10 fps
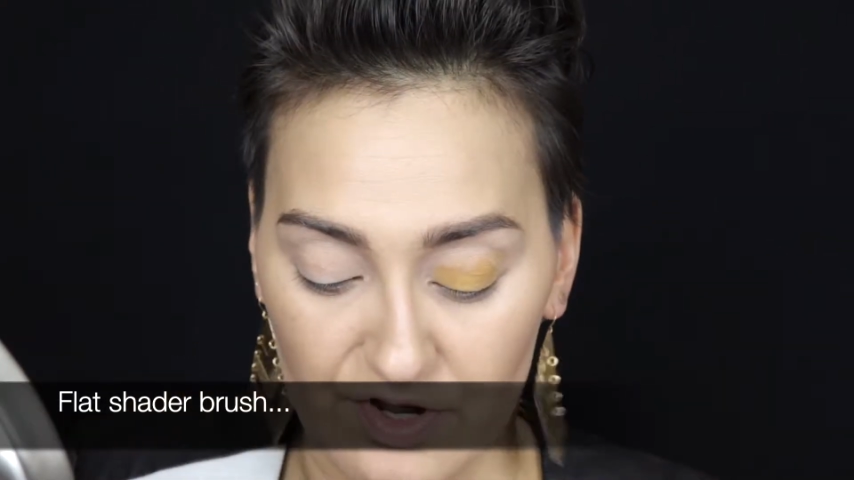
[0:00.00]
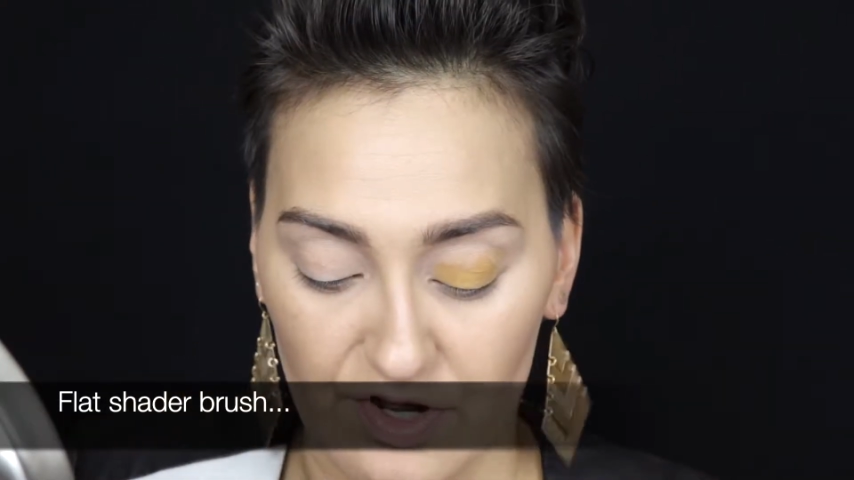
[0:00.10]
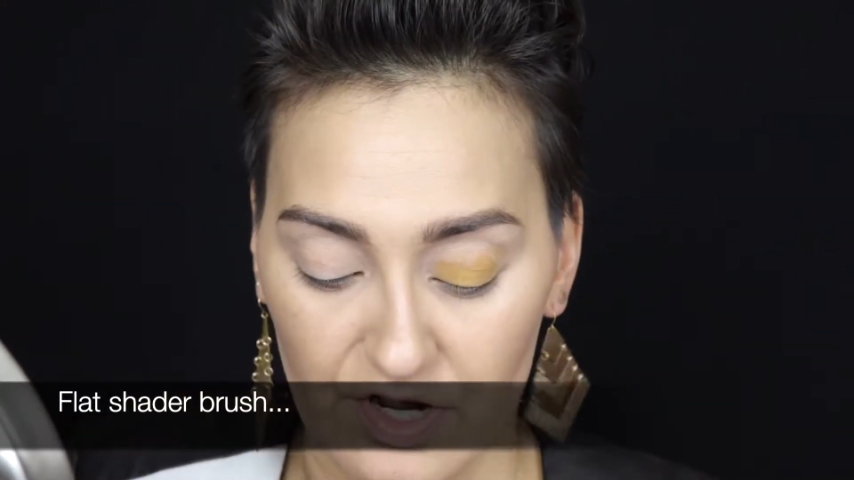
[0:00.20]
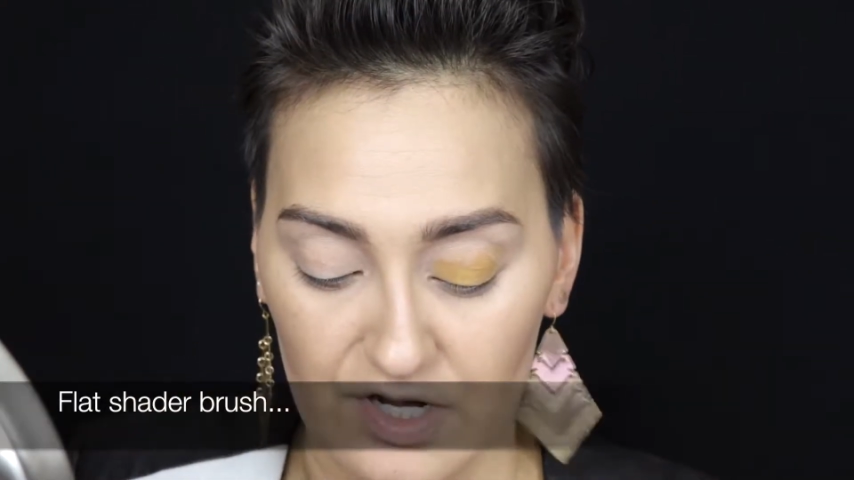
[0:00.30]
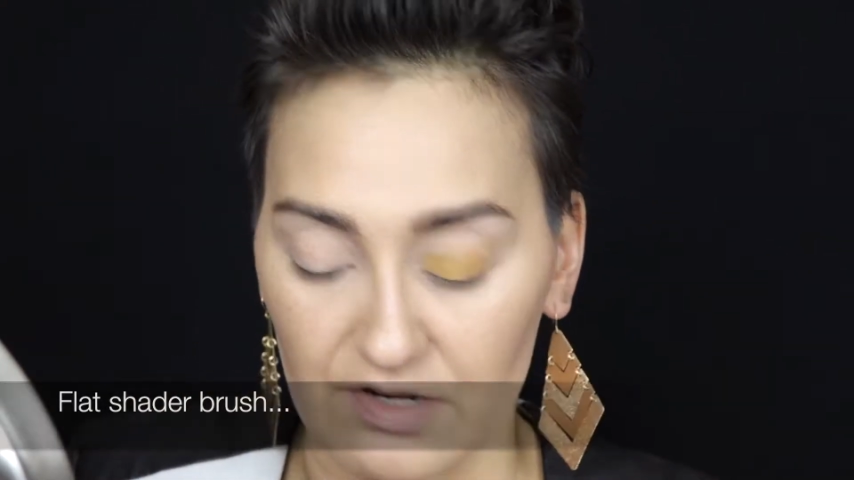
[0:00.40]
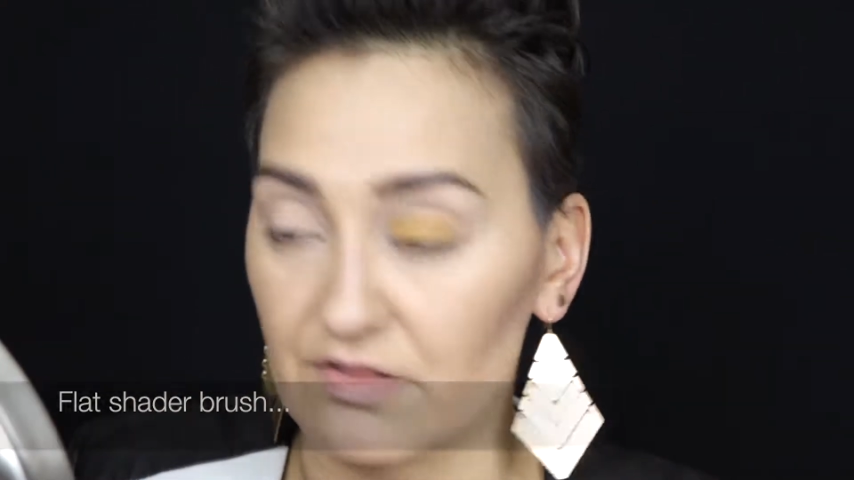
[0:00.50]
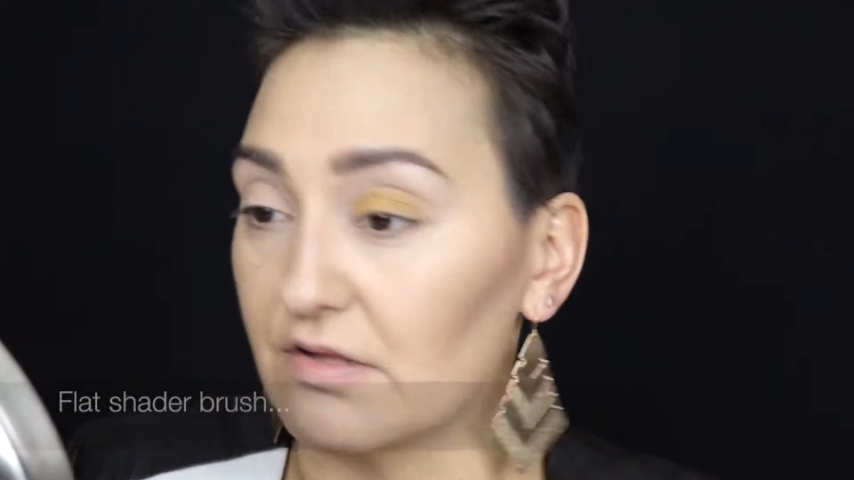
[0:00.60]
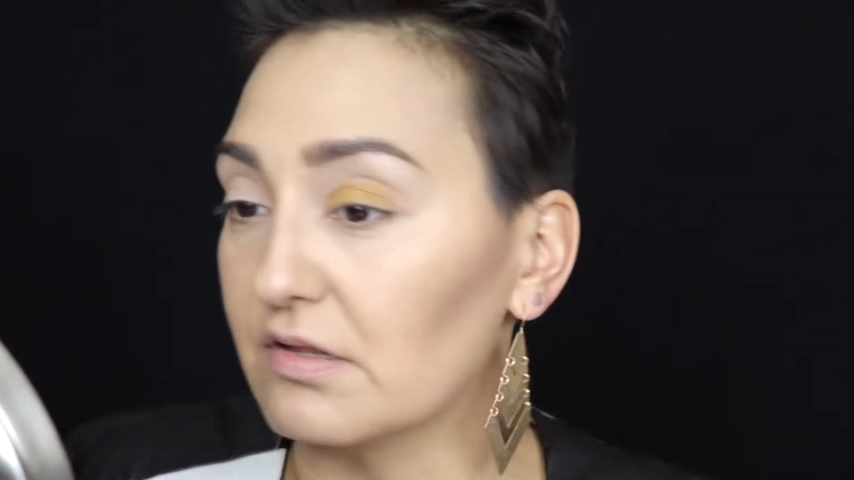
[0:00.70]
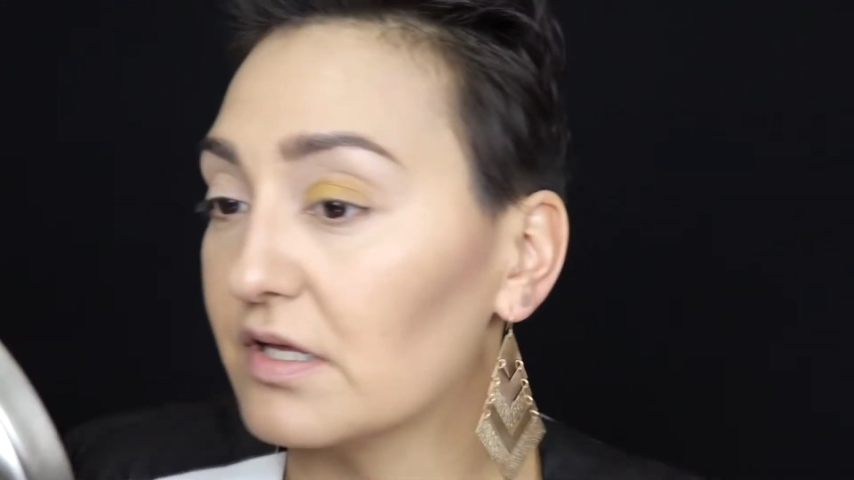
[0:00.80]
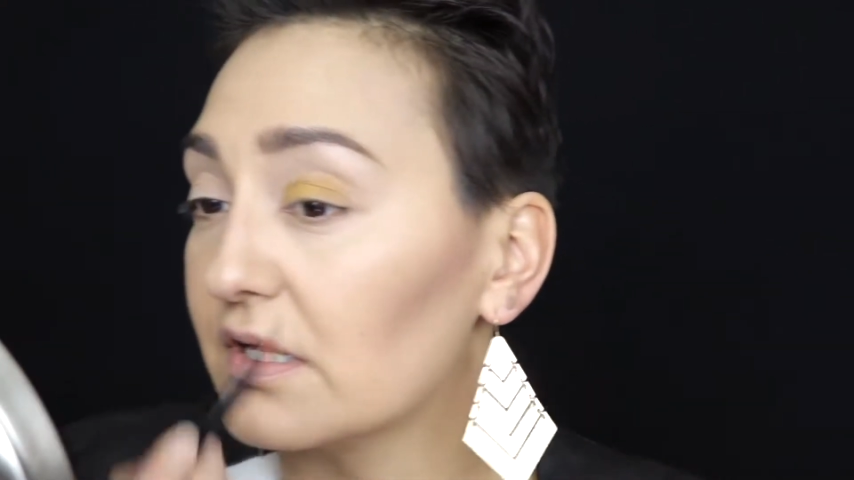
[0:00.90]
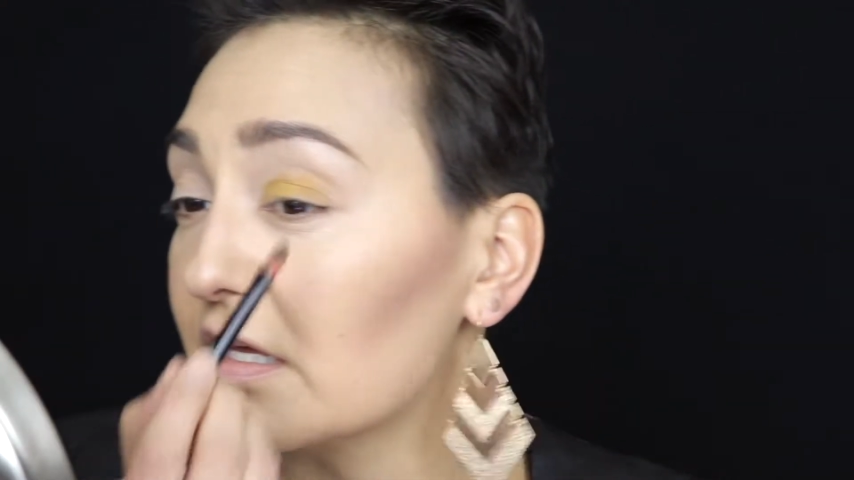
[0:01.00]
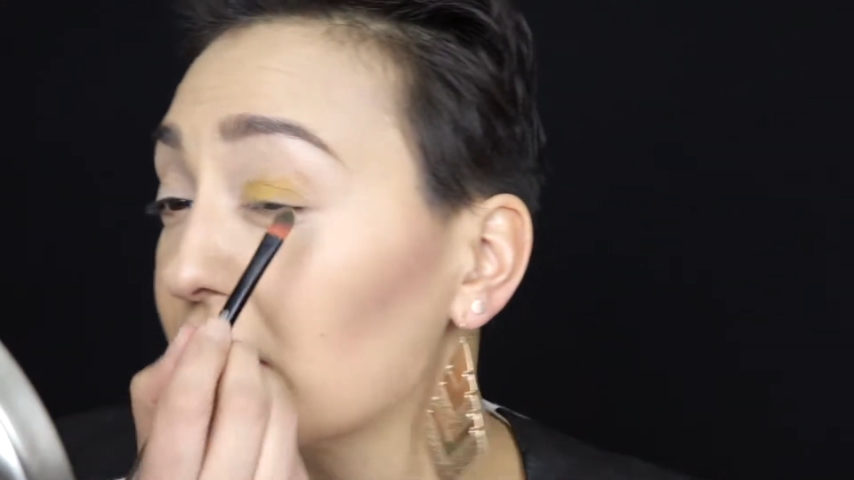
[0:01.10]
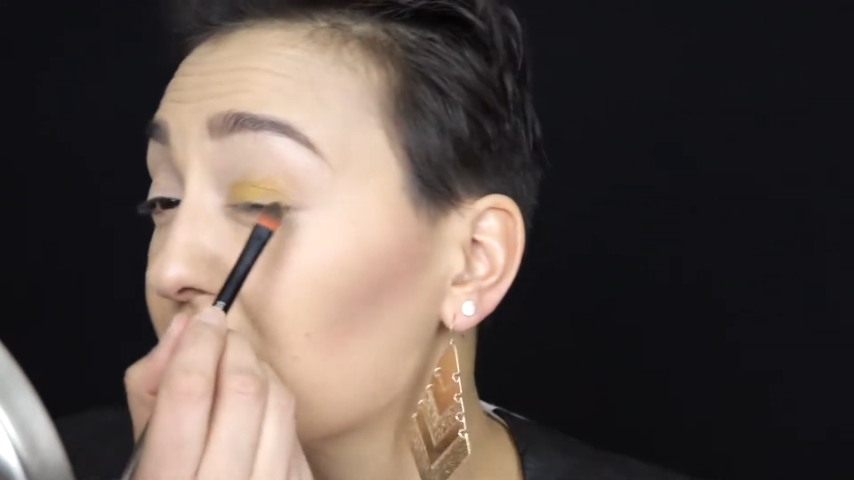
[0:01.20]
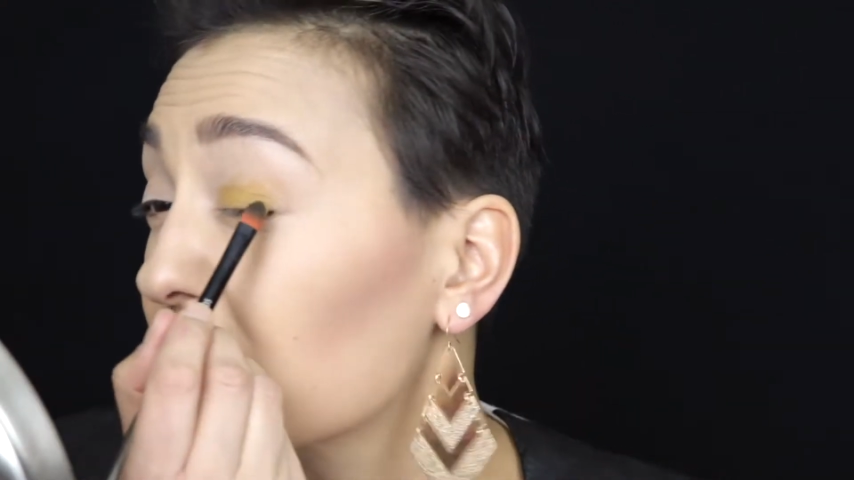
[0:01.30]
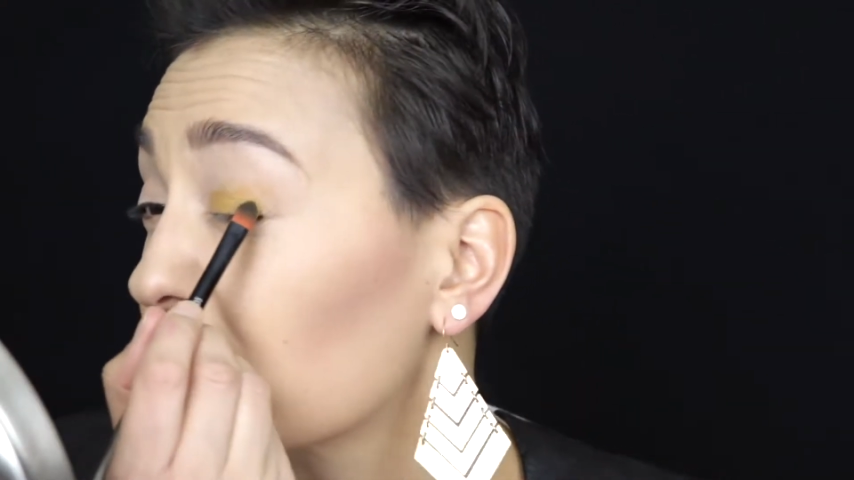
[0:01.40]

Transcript: on the lid.